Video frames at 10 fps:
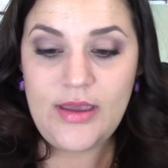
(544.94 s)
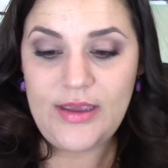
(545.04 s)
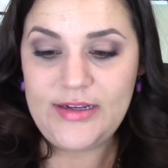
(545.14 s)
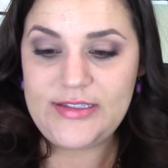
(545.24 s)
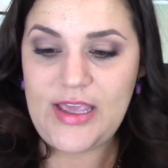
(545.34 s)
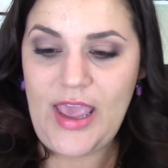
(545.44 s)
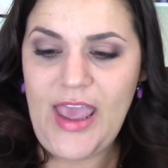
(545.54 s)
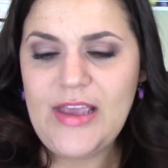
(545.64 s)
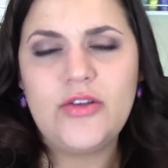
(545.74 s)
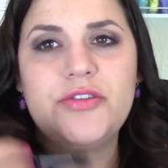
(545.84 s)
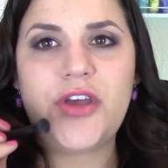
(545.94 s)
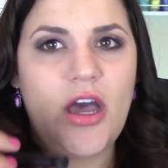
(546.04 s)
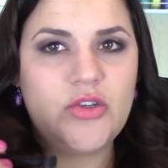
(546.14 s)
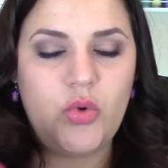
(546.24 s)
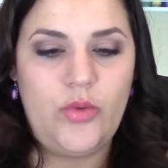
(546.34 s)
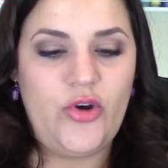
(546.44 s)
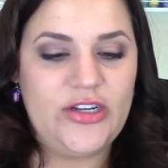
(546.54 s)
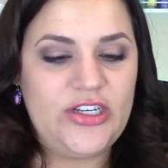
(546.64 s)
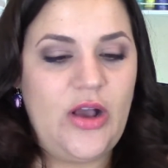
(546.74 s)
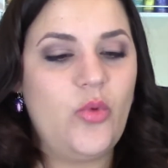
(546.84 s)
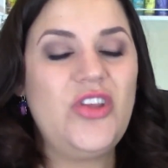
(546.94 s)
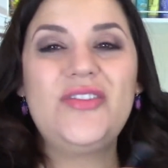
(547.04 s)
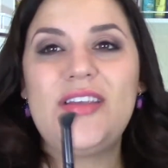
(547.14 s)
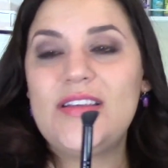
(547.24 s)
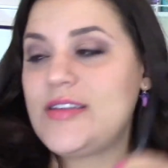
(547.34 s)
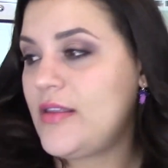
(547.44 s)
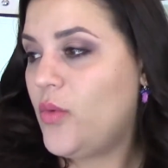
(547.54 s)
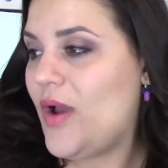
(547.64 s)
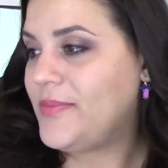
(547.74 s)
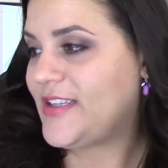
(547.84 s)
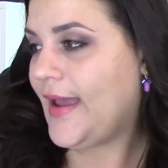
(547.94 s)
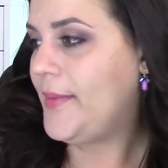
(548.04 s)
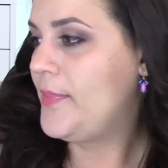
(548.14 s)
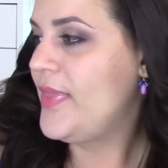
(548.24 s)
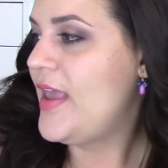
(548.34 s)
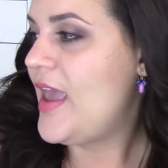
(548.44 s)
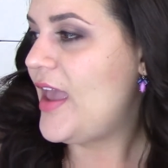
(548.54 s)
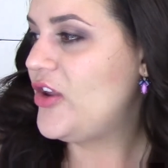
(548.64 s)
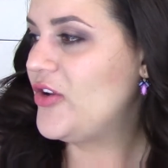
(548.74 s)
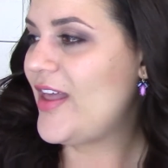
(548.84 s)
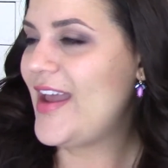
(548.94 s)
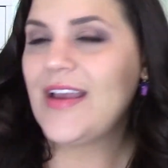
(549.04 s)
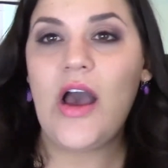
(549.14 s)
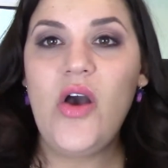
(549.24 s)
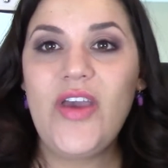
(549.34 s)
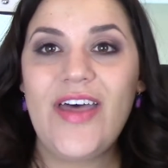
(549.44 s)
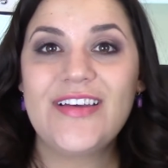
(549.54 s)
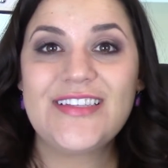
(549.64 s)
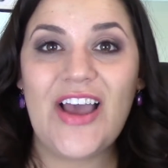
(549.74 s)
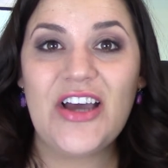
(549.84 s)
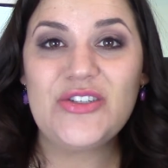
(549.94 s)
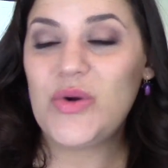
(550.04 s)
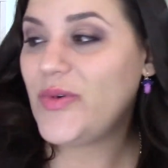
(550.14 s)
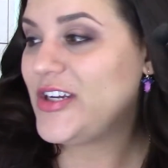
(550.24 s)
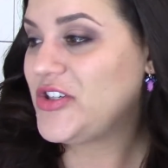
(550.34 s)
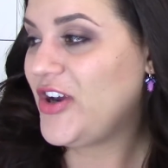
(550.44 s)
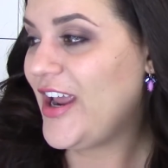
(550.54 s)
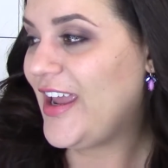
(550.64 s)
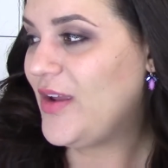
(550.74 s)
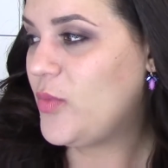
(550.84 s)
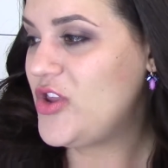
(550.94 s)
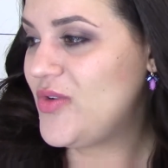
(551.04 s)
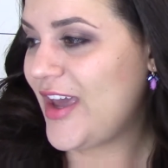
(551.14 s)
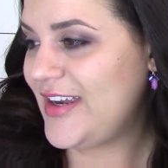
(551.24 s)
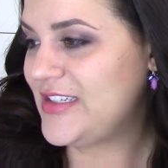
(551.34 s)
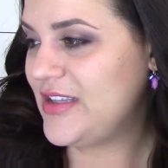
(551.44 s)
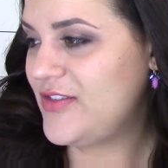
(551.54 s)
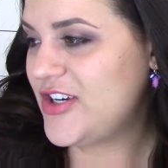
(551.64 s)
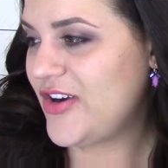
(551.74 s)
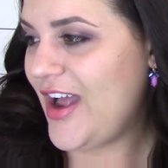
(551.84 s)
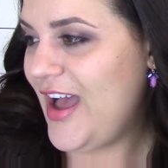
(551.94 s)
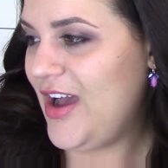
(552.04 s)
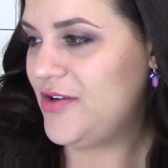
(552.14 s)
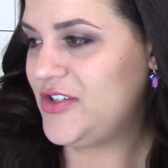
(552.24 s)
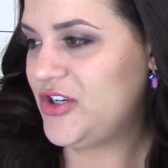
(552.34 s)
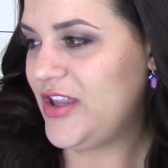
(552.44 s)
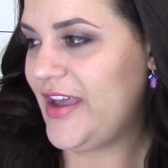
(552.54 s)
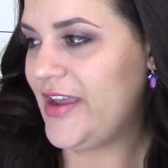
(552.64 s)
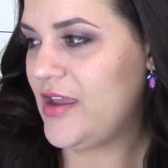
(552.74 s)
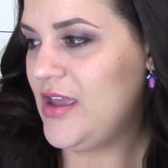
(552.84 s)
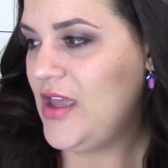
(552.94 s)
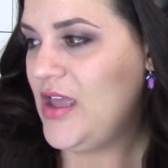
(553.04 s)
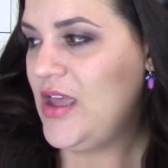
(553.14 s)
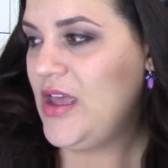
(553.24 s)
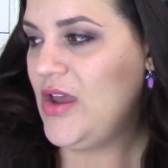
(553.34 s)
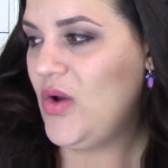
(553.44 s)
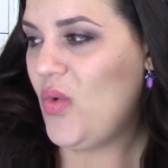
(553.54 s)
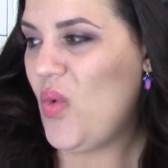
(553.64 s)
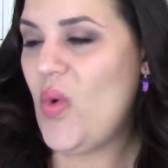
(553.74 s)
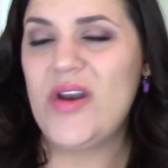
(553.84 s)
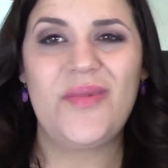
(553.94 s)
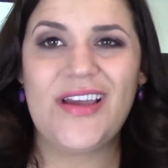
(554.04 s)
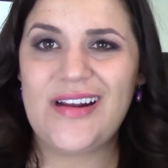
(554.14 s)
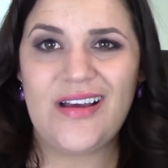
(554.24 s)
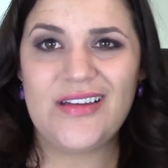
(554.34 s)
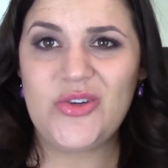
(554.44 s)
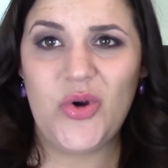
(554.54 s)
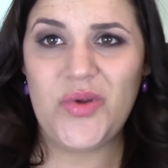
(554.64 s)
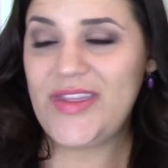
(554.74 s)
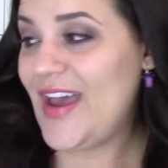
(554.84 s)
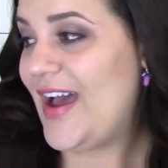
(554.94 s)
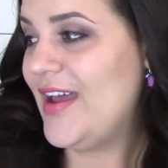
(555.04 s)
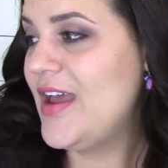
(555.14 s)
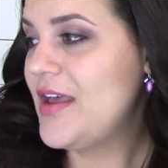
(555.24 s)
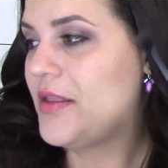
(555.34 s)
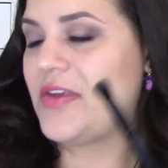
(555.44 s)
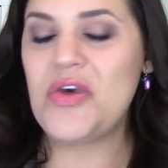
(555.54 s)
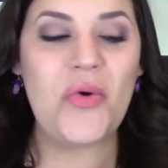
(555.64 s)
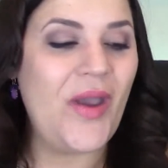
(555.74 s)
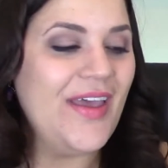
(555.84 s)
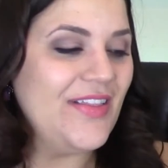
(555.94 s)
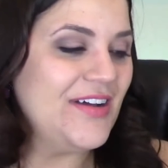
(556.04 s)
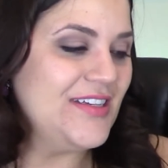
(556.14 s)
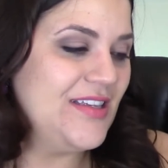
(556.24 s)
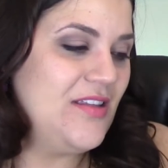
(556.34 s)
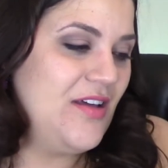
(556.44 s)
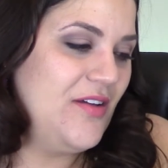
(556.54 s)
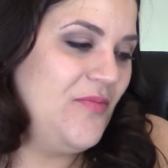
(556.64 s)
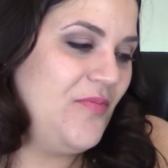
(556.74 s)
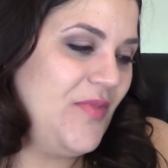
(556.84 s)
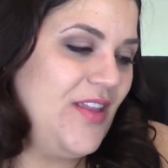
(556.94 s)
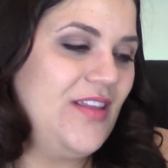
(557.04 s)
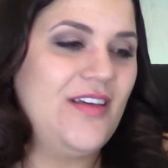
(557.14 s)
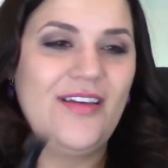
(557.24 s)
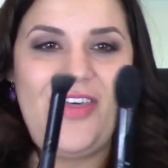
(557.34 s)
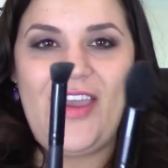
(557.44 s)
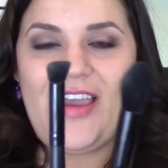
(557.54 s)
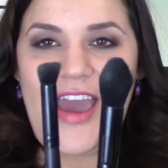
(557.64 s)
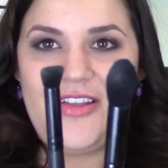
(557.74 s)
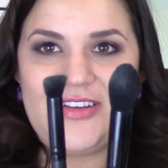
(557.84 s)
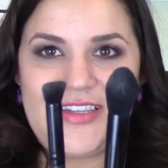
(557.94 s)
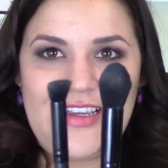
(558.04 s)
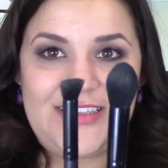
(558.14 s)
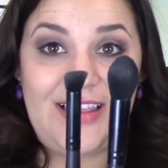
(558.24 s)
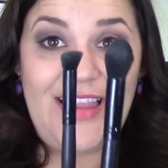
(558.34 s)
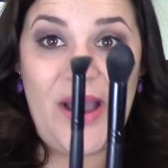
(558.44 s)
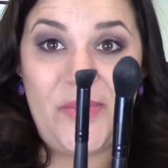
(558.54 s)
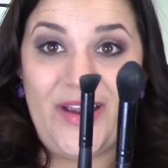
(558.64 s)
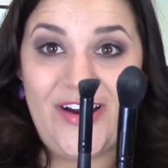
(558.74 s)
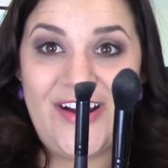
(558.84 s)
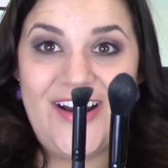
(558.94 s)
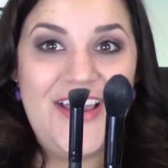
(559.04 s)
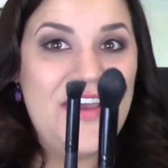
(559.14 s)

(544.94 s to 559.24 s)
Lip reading: It's the Angled Contour Brush. Now when you see this on the website, you're like, oh yeah, that's a contour brush, great. When you get it delivered to your house, you're like, what am I going to contour with that? Like the way it looks in the thing, it kind of looks like it's a lot bigger,